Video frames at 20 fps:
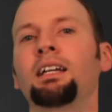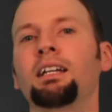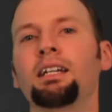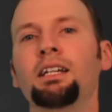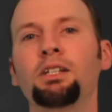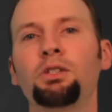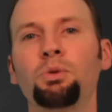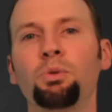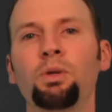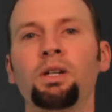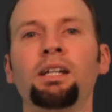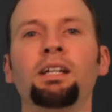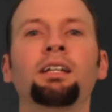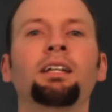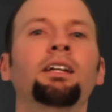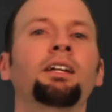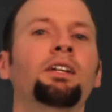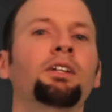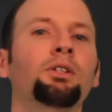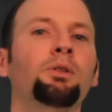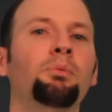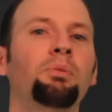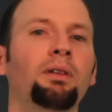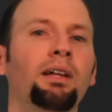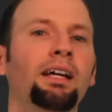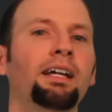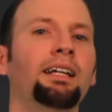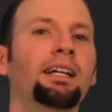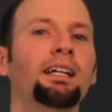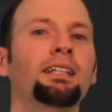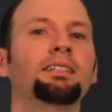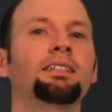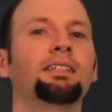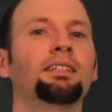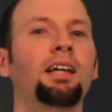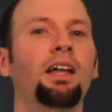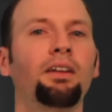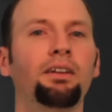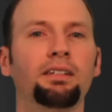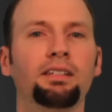Each week, you play against
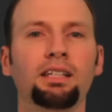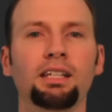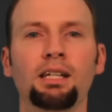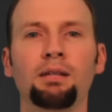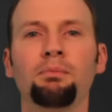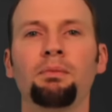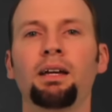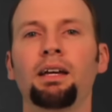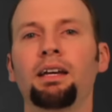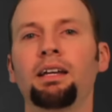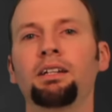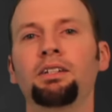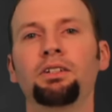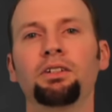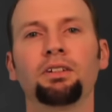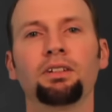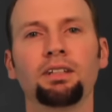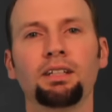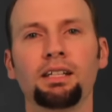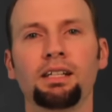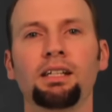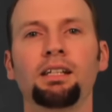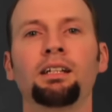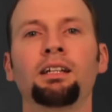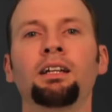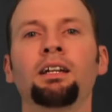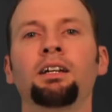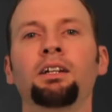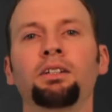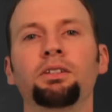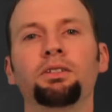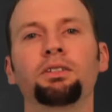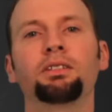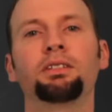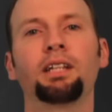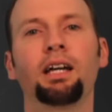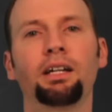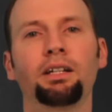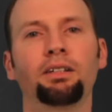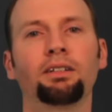another team in your league. You
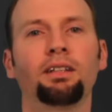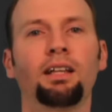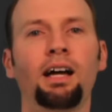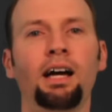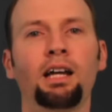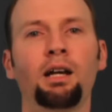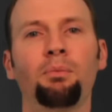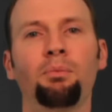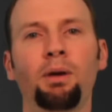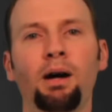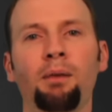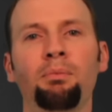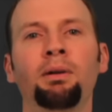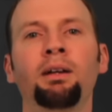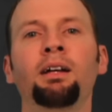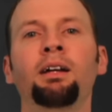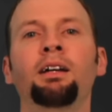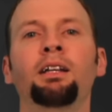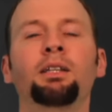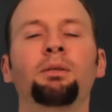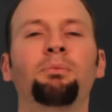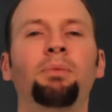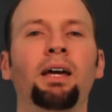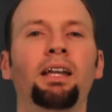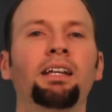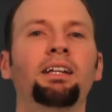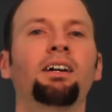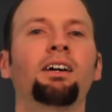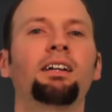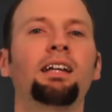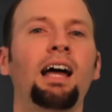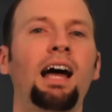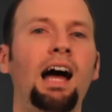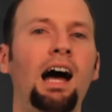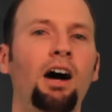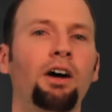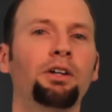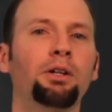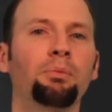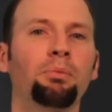set your lineup up depending on
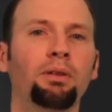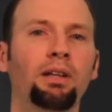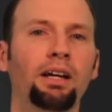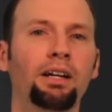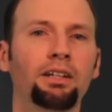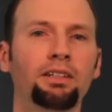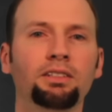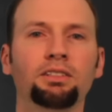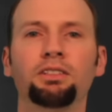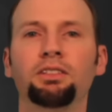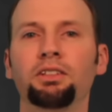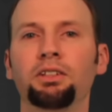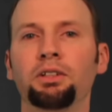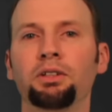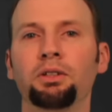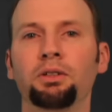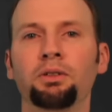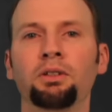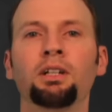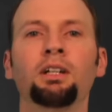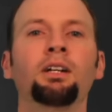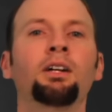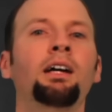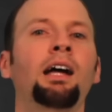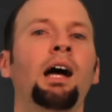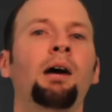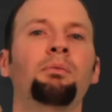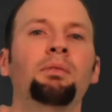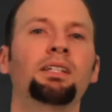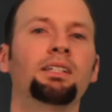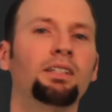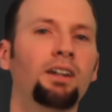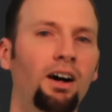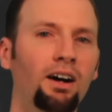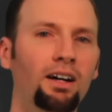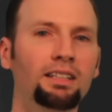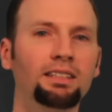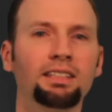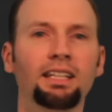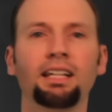how your players do, how many
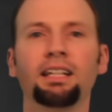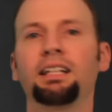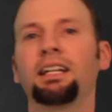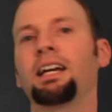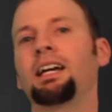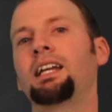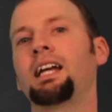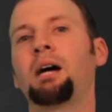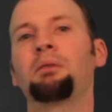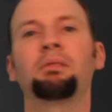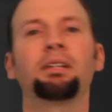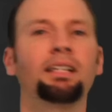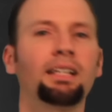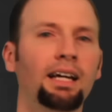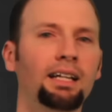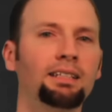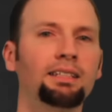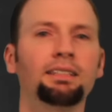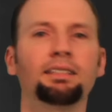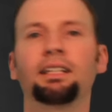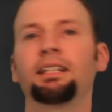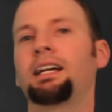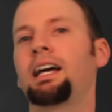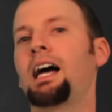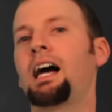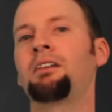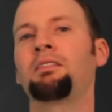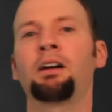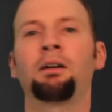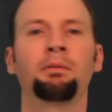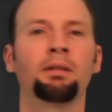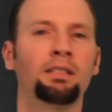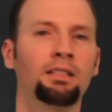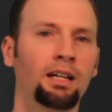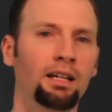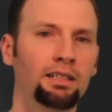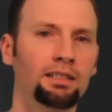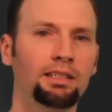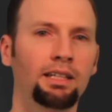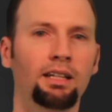yards they get, how many catches they have, how many
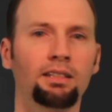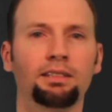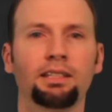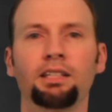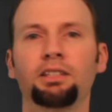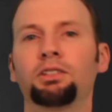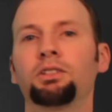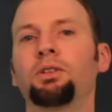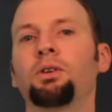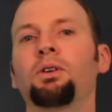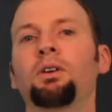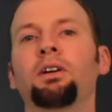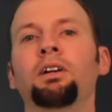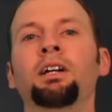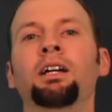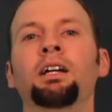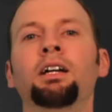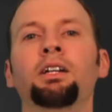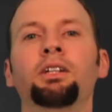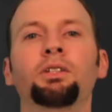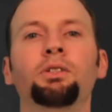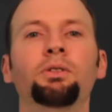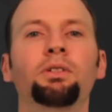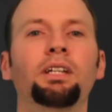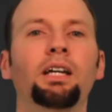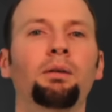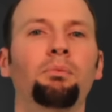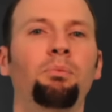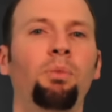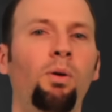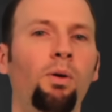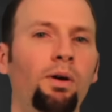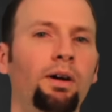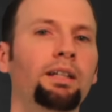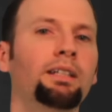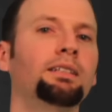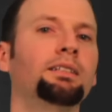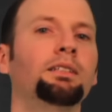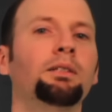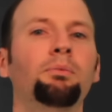touchdowns they score. You get
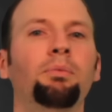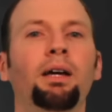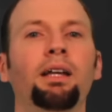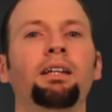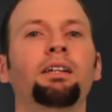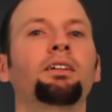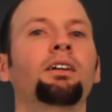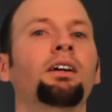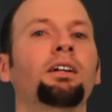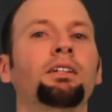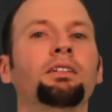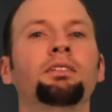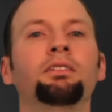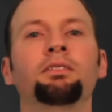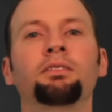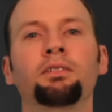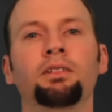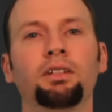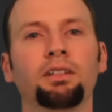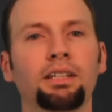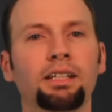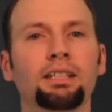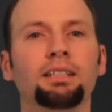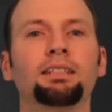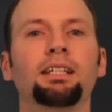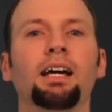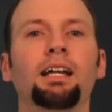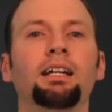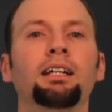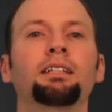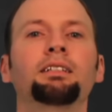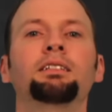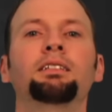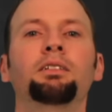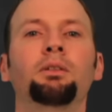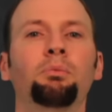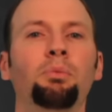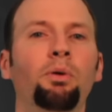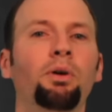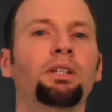points depending on the league
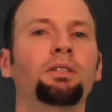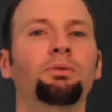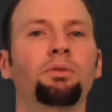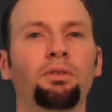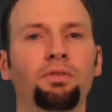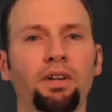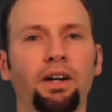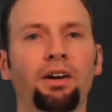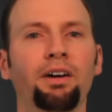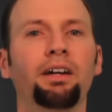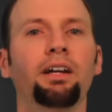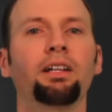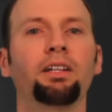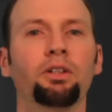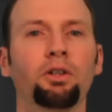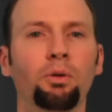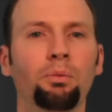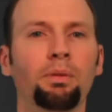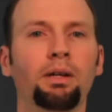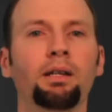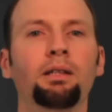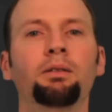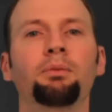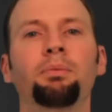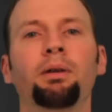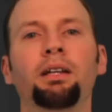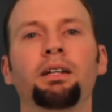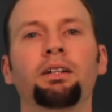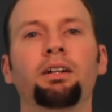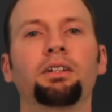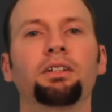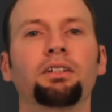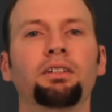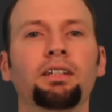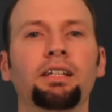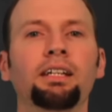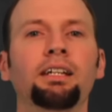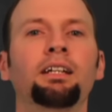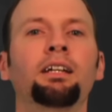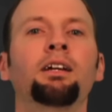settings. The points will vary a little bit depending on your
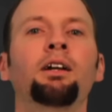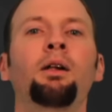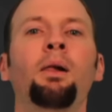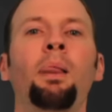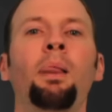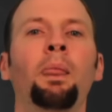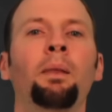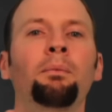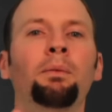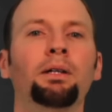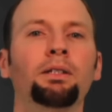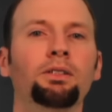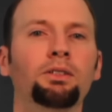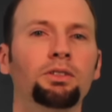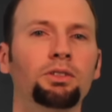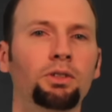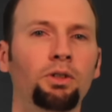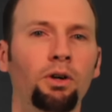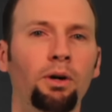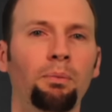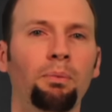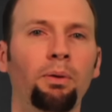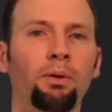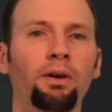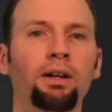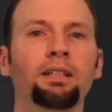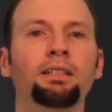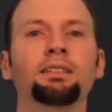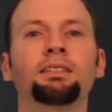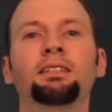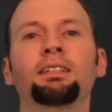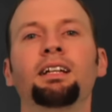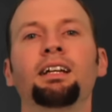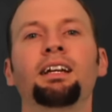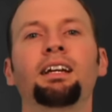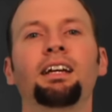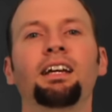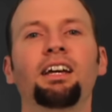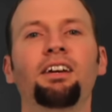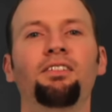league, but you score points.
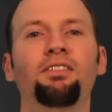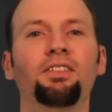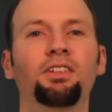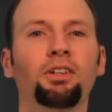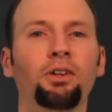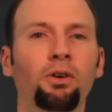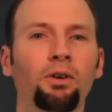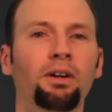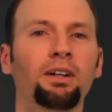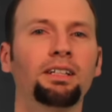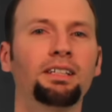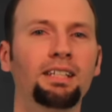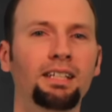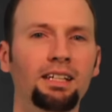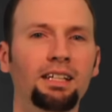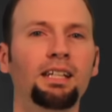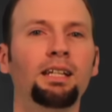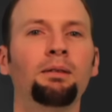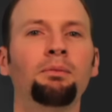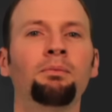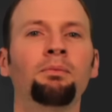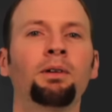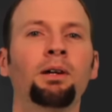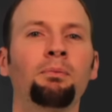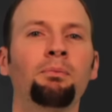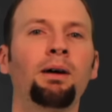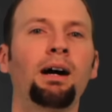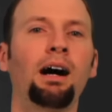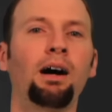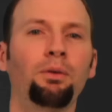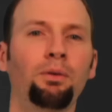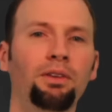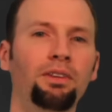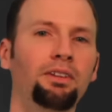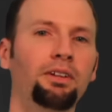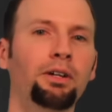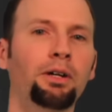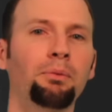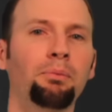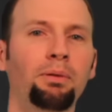If your team compiled with
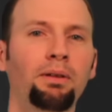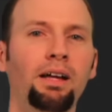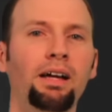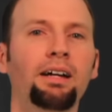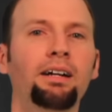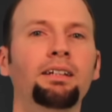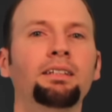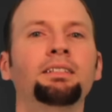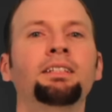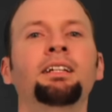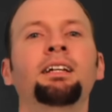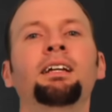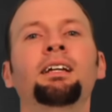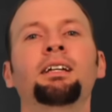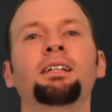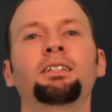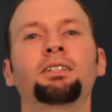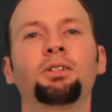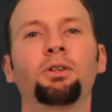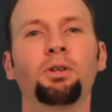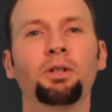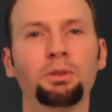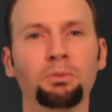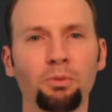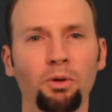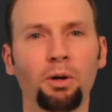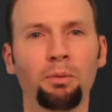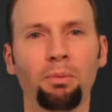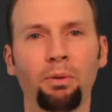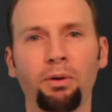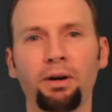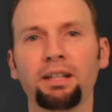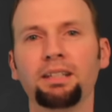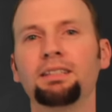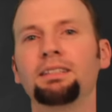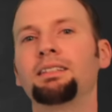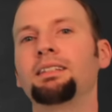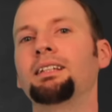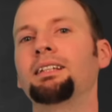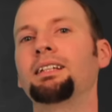your players scores more
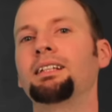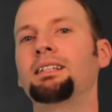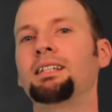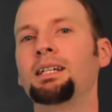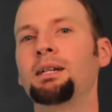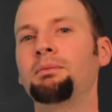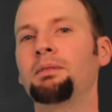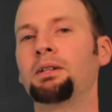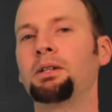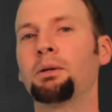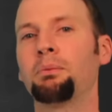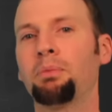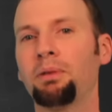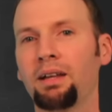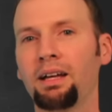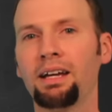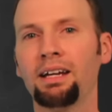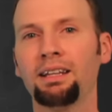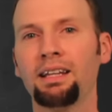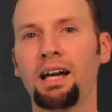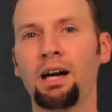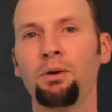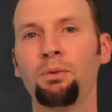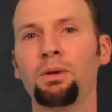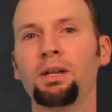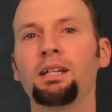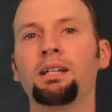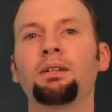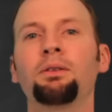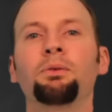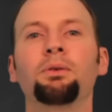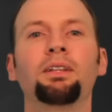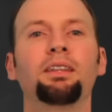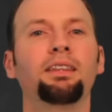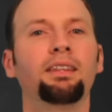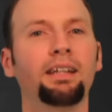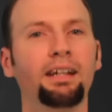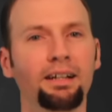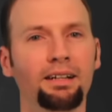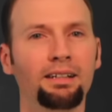points than the team that you're playing that week
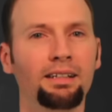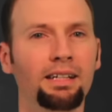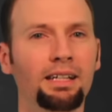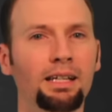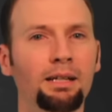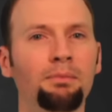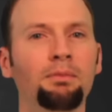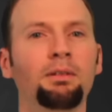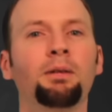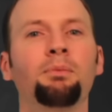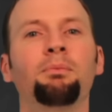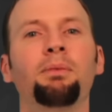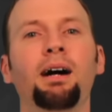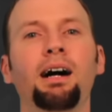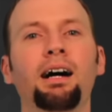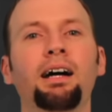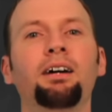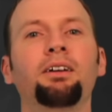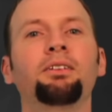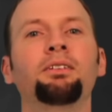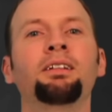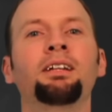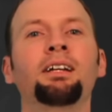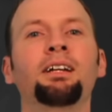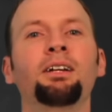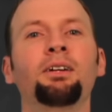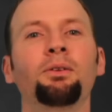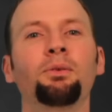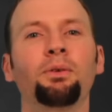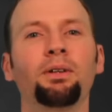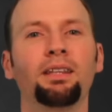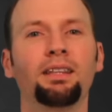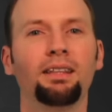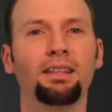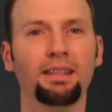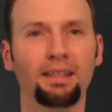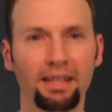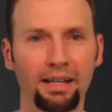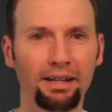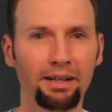with their team compiled with
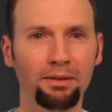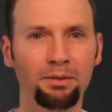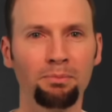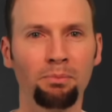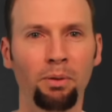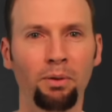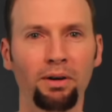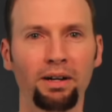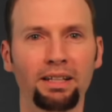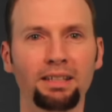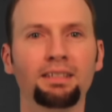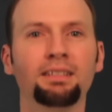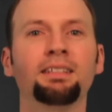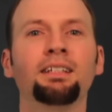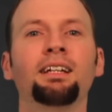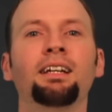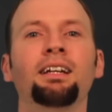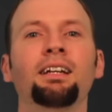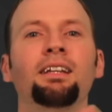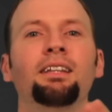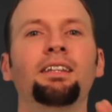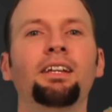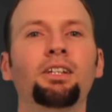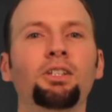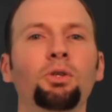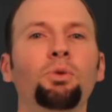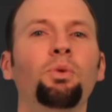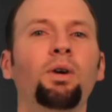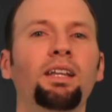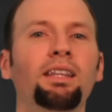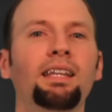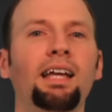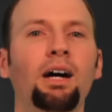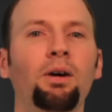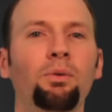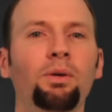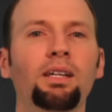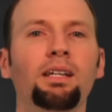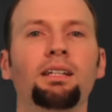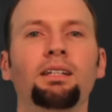their points, then you win
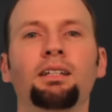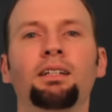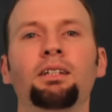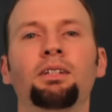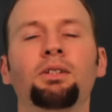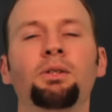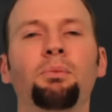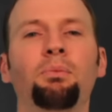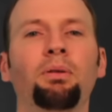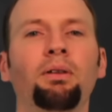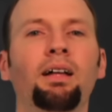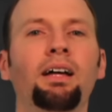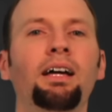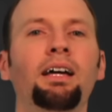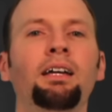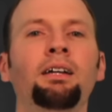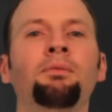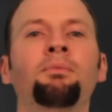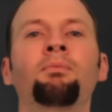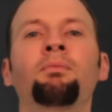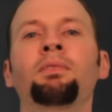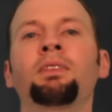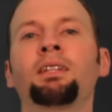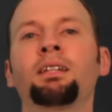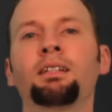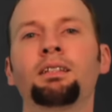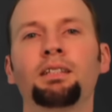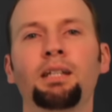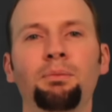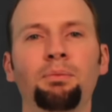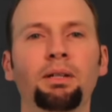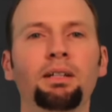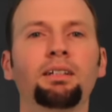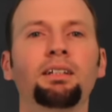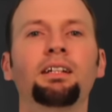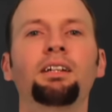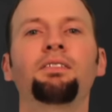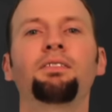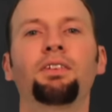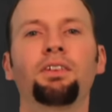that week. You play
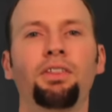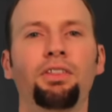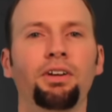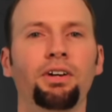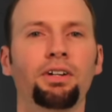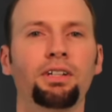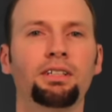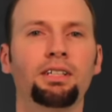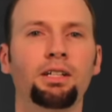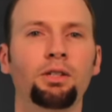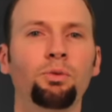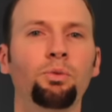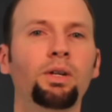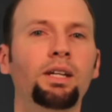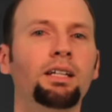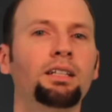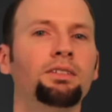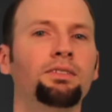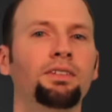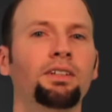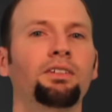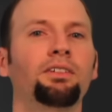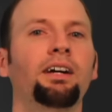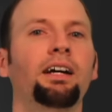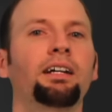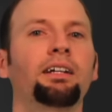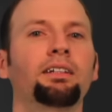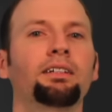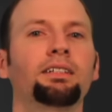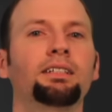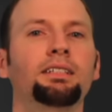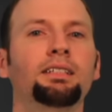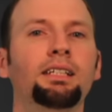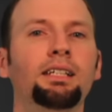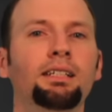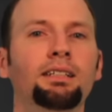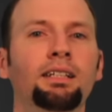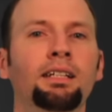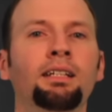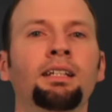typically for 13 weeks for the regular
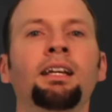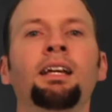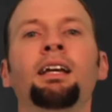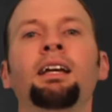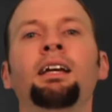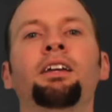season.